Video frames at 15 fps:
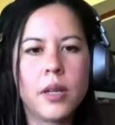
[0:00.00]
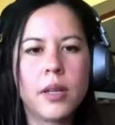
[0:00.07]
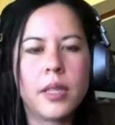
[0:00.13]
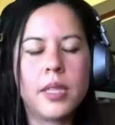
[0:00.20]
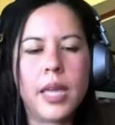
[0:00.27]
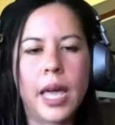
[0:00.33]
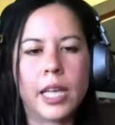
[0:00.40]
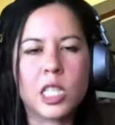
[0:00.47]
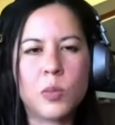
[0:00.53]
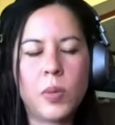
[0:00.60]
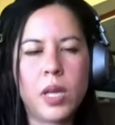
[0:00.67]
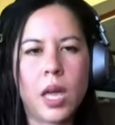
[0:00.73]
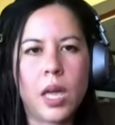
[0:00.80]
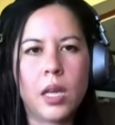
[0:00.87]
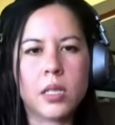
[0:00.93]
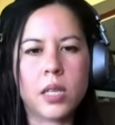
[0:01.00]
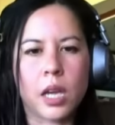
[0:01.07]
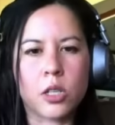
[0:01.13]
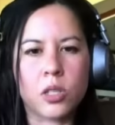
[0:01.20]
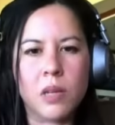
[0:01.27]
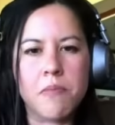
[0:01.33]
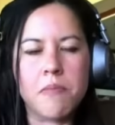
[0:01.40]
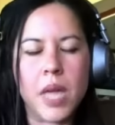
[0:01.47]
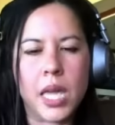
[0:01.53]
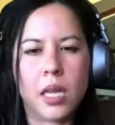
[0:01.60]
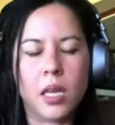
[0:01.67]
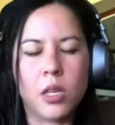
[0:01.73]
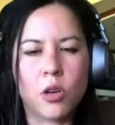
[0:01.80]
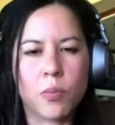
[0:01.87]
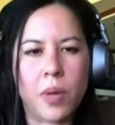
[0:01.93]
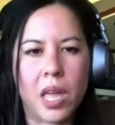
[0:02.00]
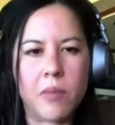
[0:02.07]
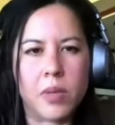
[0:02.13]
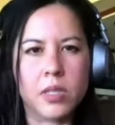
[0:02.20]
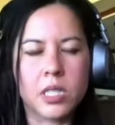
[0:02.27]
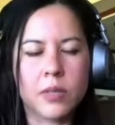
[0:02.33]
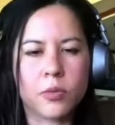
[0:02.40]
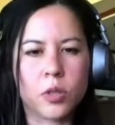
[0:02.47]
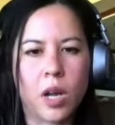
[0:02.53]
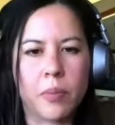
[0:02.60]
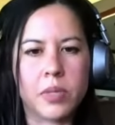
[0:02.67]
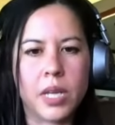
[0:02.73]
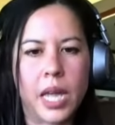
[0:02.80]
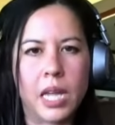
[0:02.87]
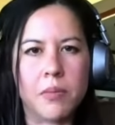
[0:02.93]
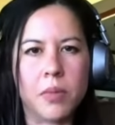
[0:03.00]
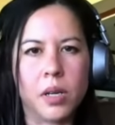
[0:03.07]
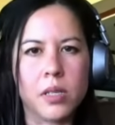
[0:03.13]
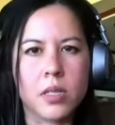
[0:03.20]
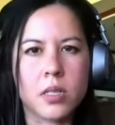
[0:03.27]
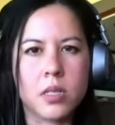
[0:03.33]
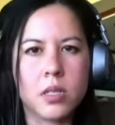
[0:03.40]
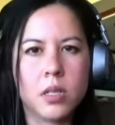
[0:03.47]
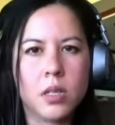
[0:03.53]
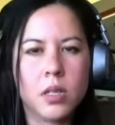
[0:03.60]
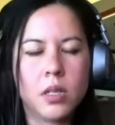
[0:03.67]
the SBA is actually making your payments for up to 8 months.